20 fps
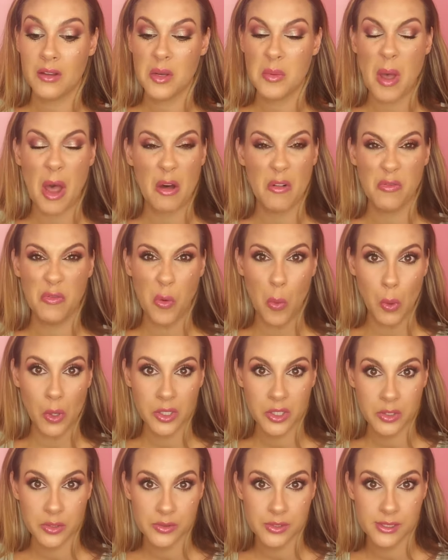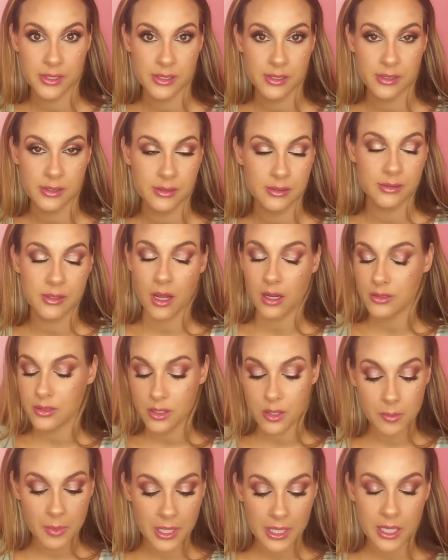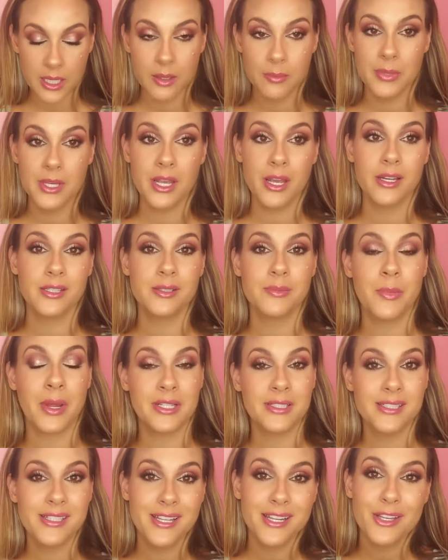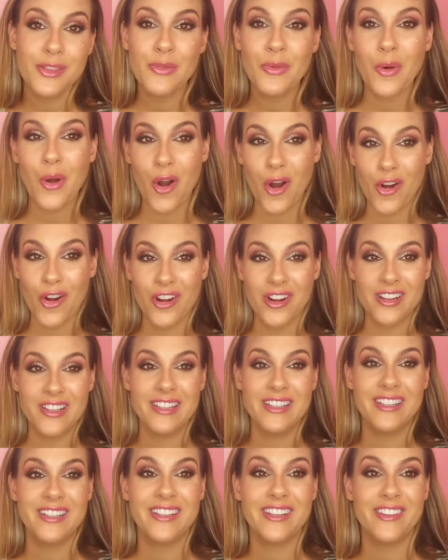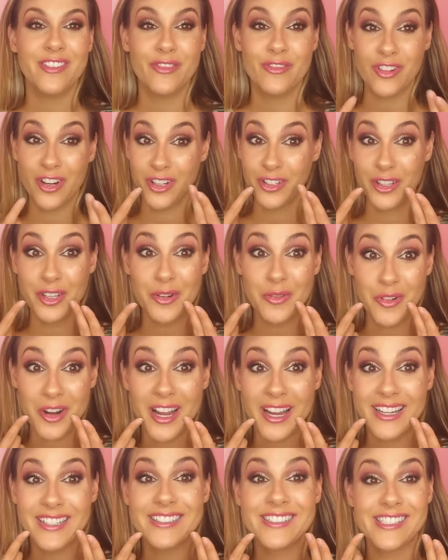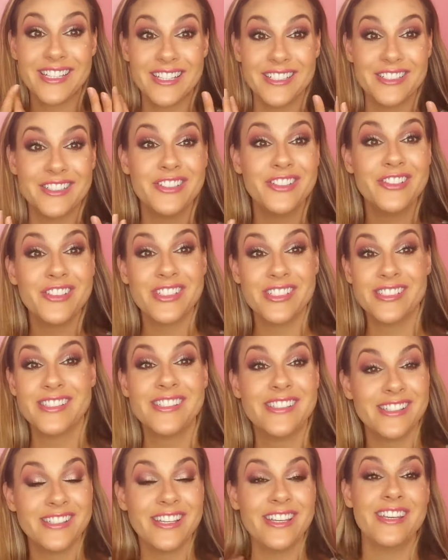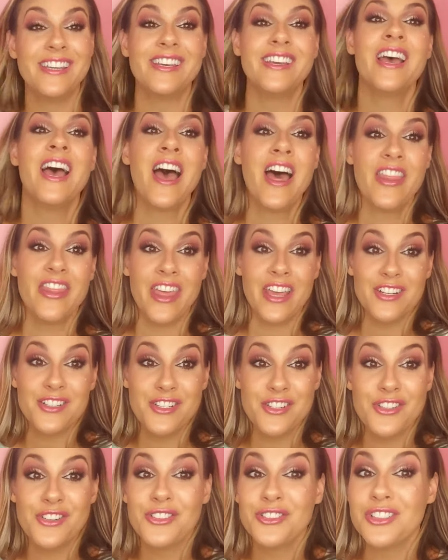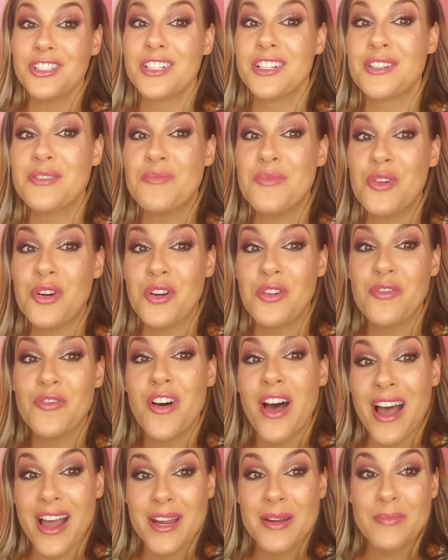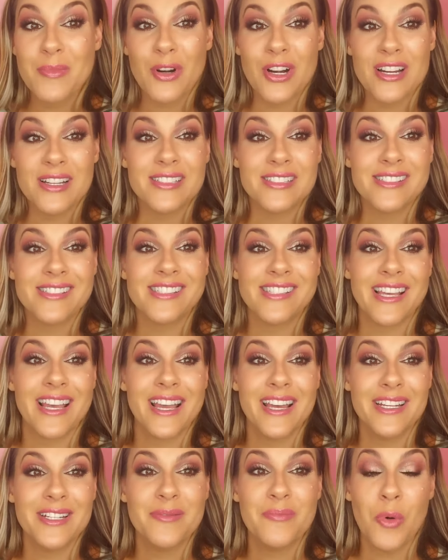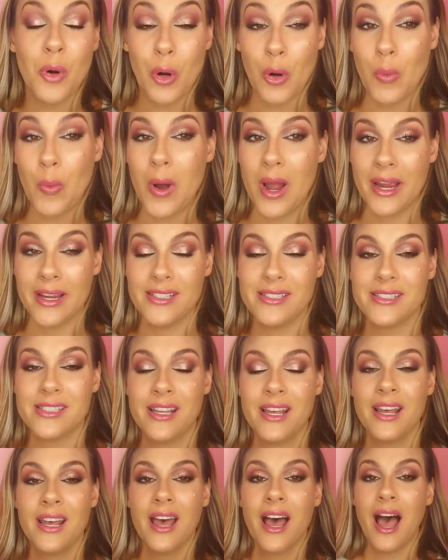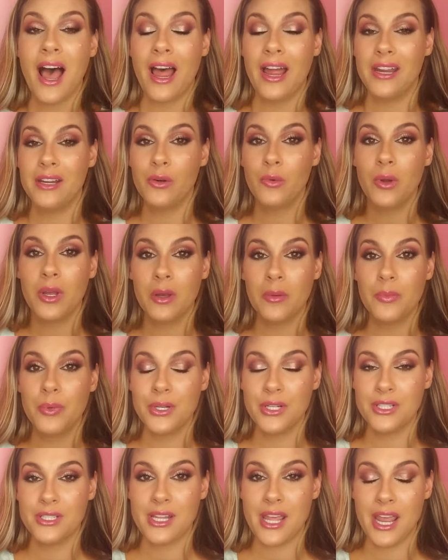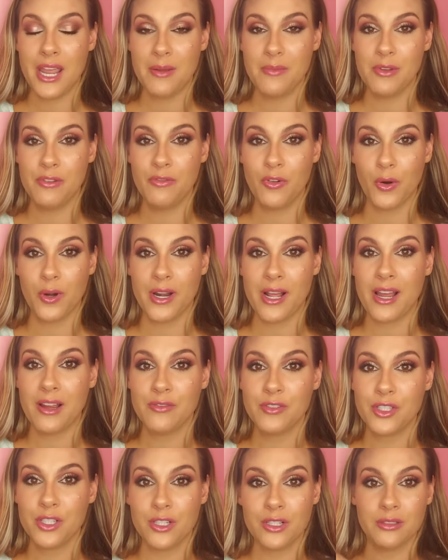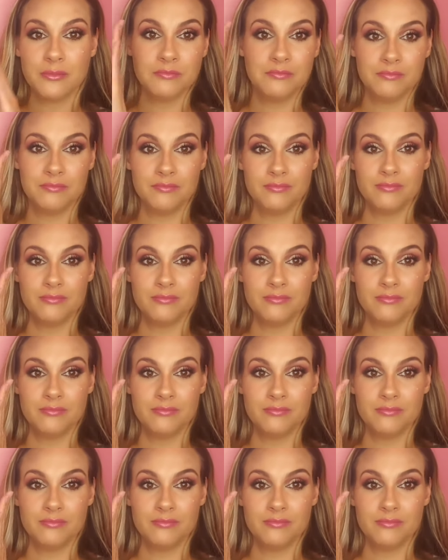about 4 uses, not too many because my teeth were already fairly white. As you can see, they do look more vibrant and more white. I will put a before and after